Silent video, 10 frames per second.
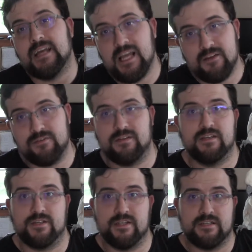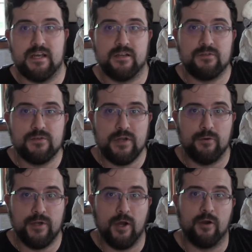everything is shut down if you
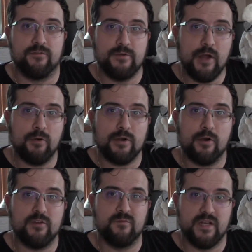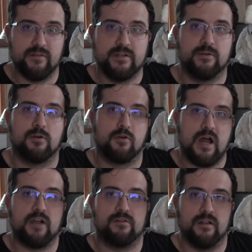don't know. If you don't know, you've been living under a
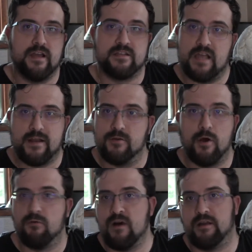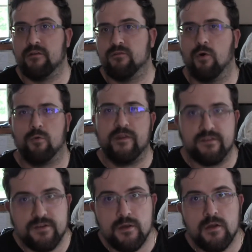rock for the last, I don't know, fucking four
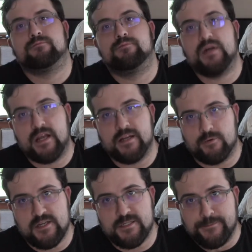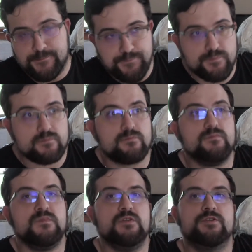weeks. But I digress.
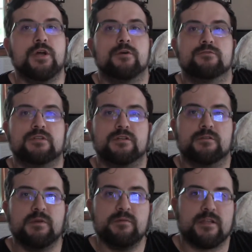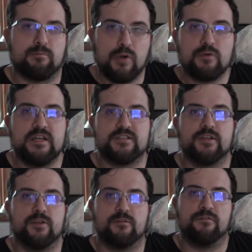So, to people that are
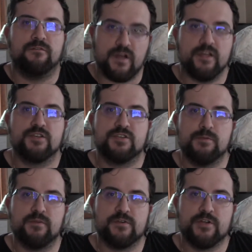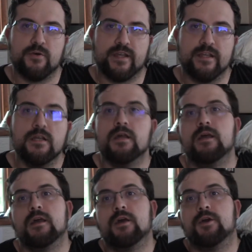protesting, you're fucking stupid for doing it.
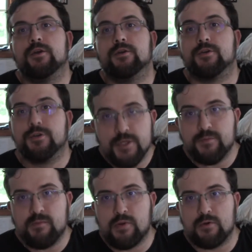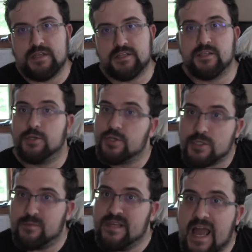You shouldn't be protesting. You
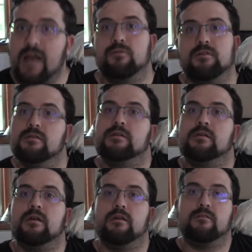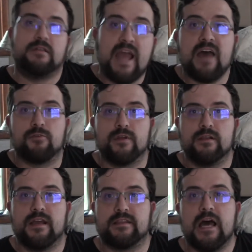shouldn't be out gathering
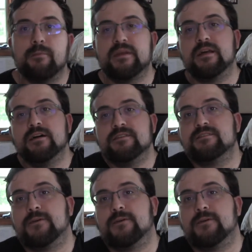like that because,